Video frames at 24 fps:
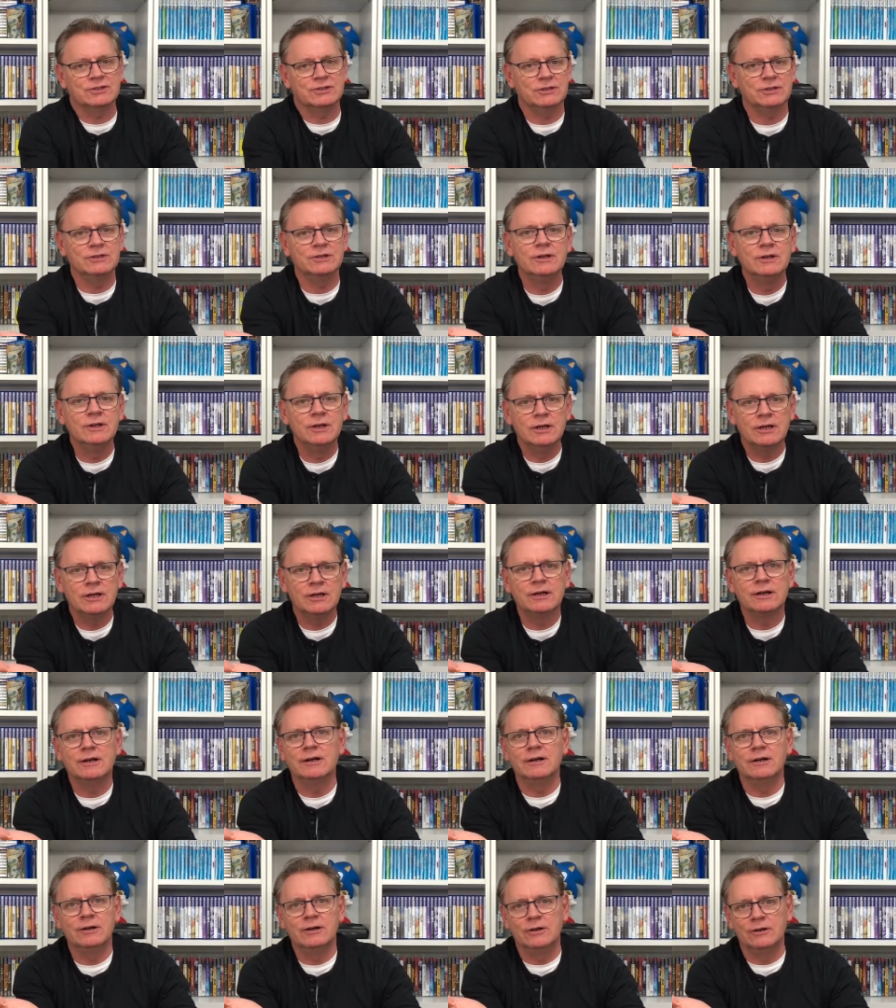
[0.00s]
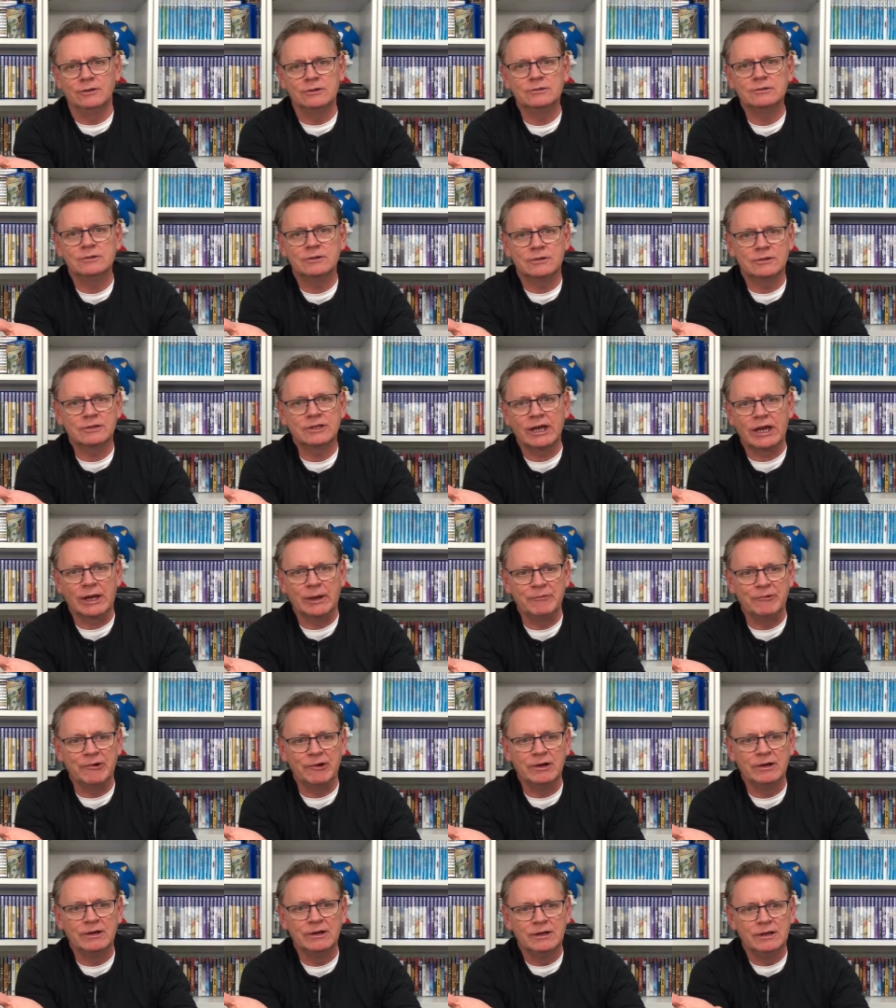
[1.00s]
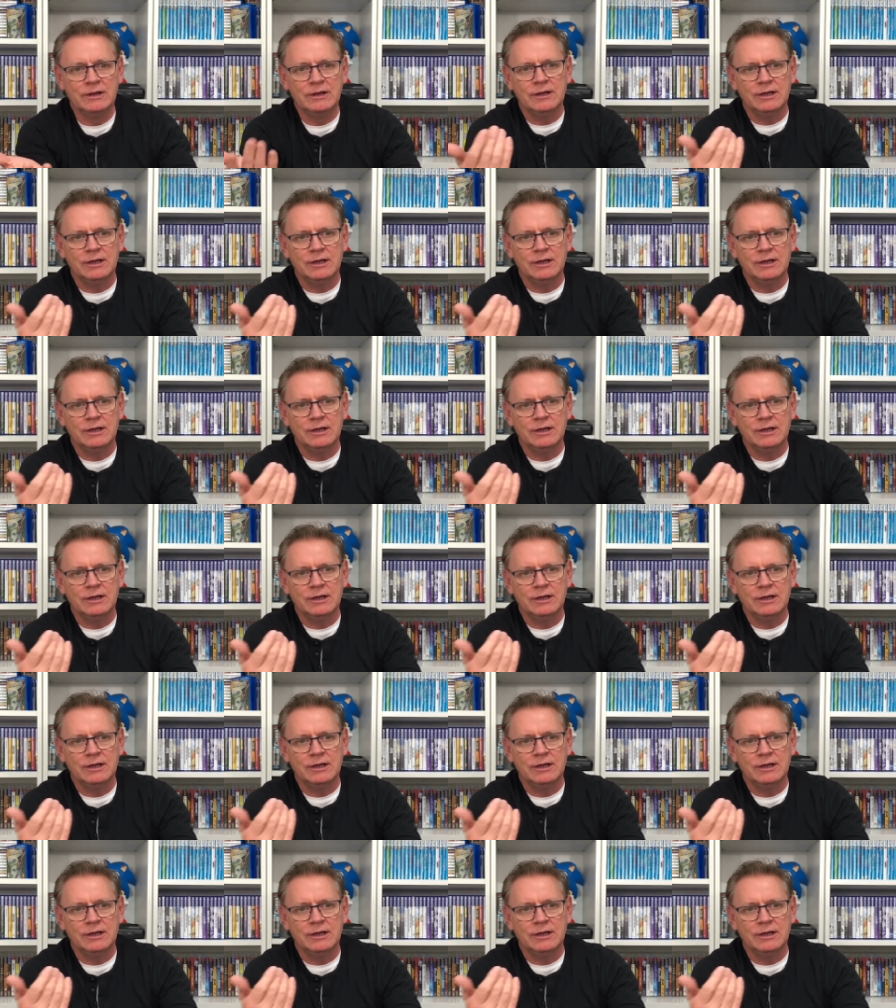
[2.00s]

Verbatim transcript: see on camera.